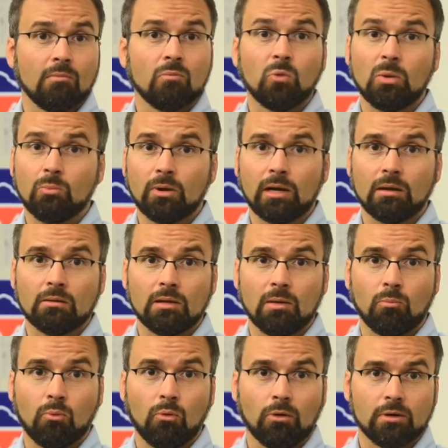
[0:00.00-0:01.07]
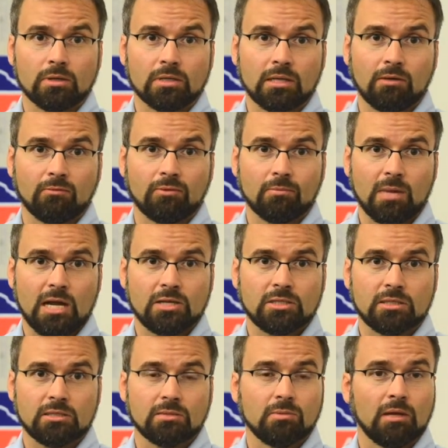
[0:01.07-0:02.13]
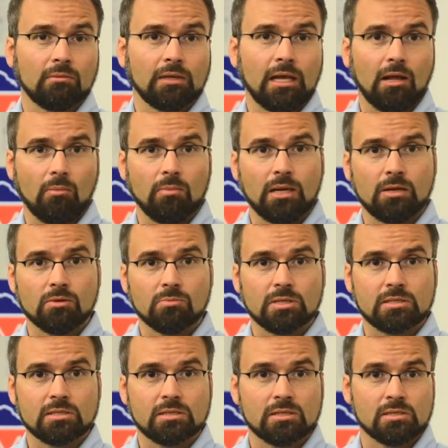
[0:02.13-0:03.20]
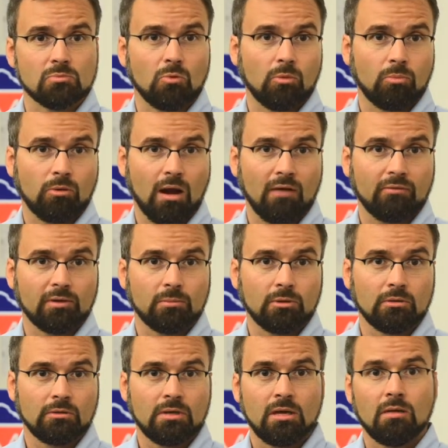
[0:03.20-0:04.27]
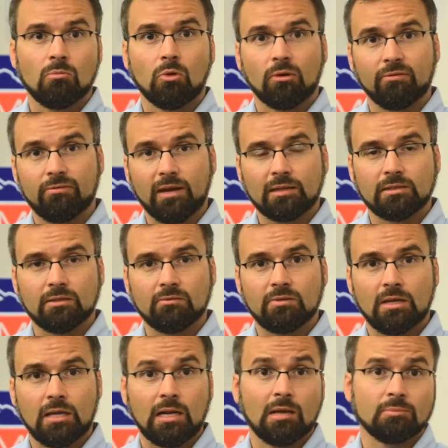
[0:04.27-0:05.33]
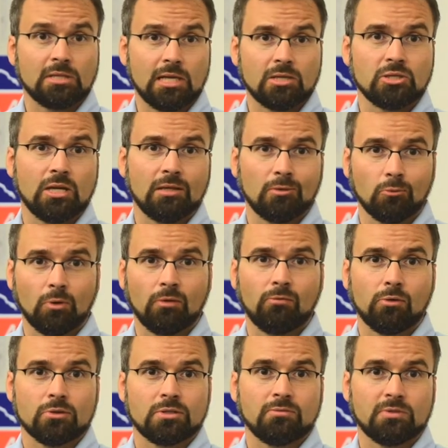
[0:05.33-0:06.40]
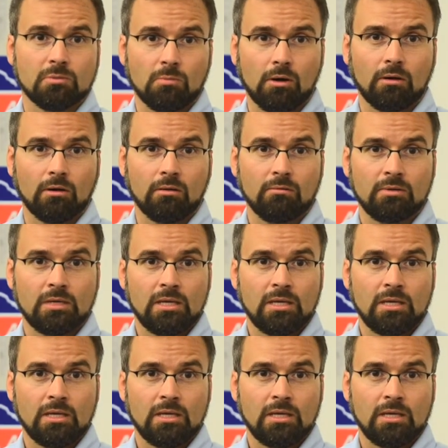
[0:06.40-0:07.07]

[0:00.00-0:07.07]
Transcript: We bring important information to be able to help make your businesses more profitable, more effective, and help to educate the workforce of tomorrow.